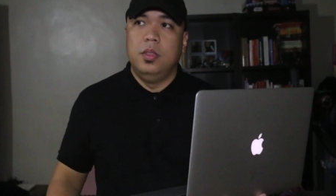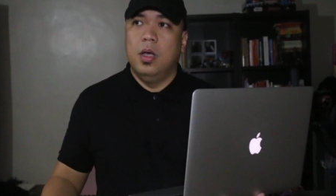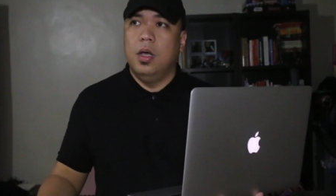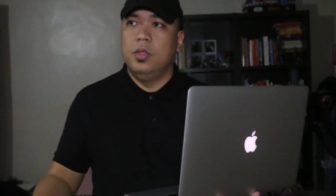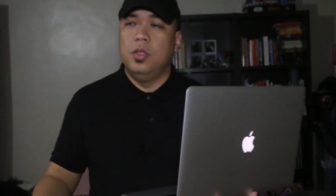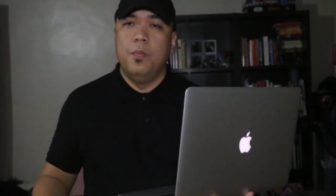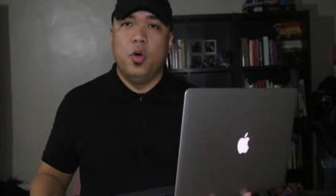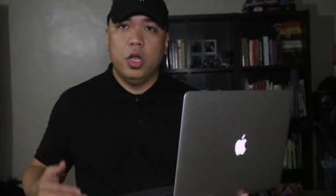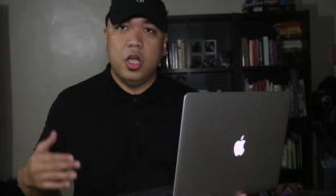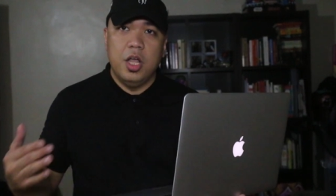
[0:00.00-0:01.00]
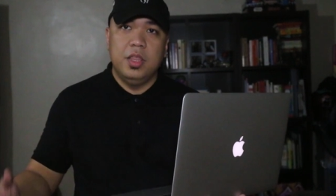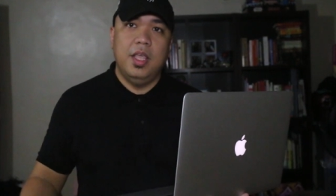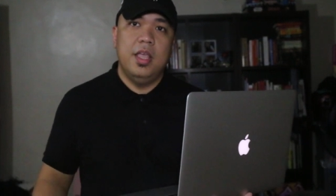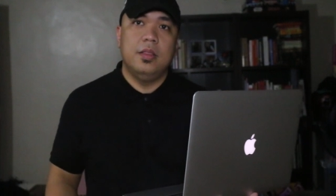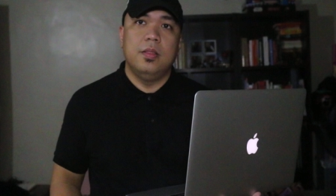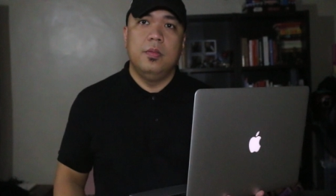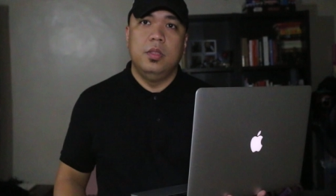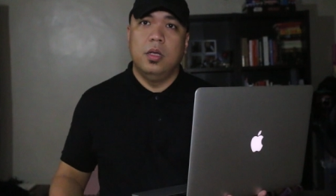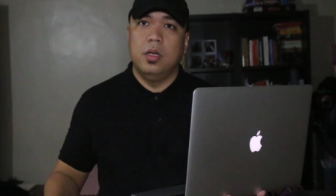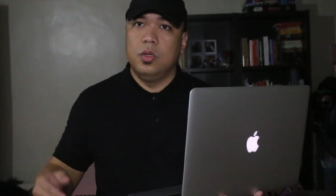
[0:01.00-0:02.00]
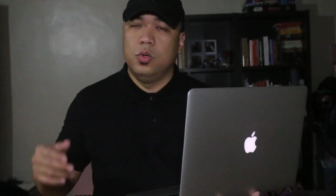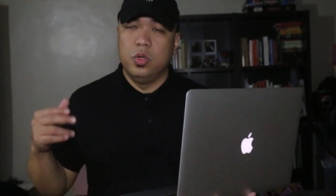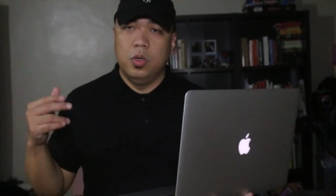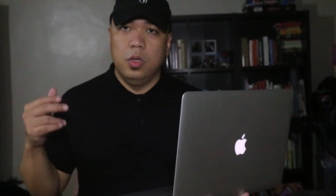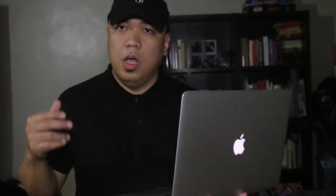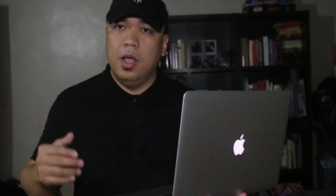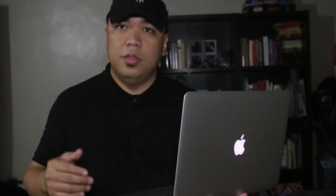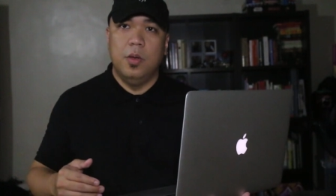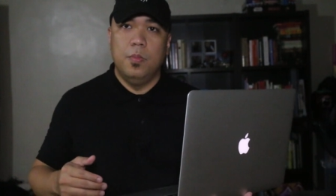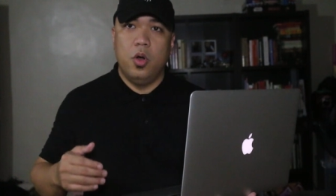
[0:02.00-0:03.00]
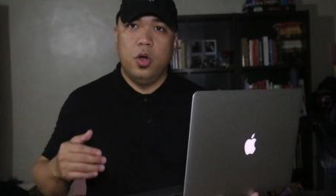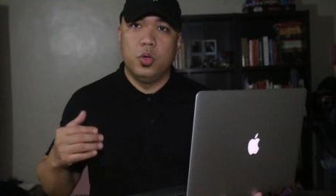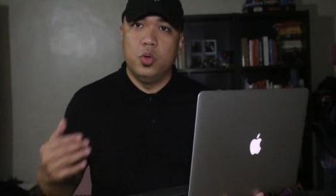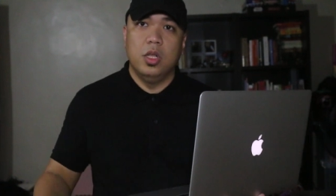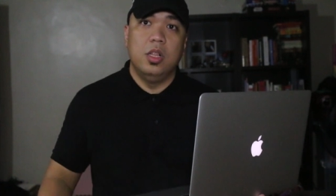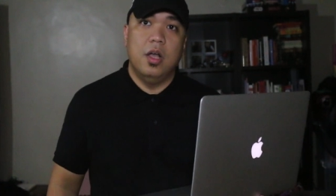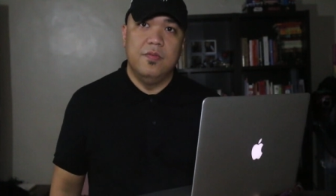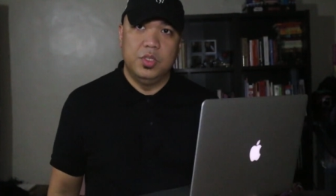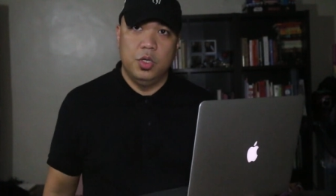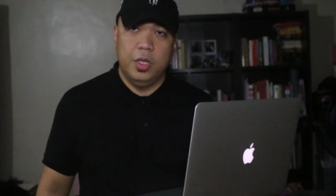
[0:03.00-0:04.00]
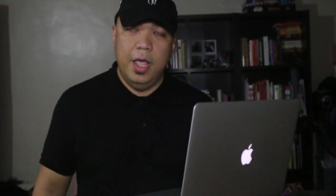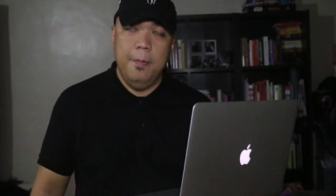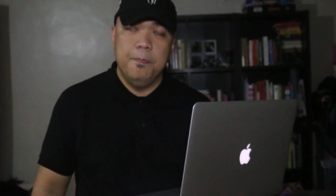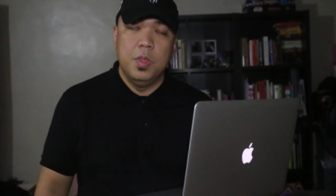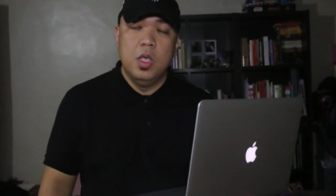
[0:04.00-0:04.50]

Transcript: The more content, the more Google loves, okay.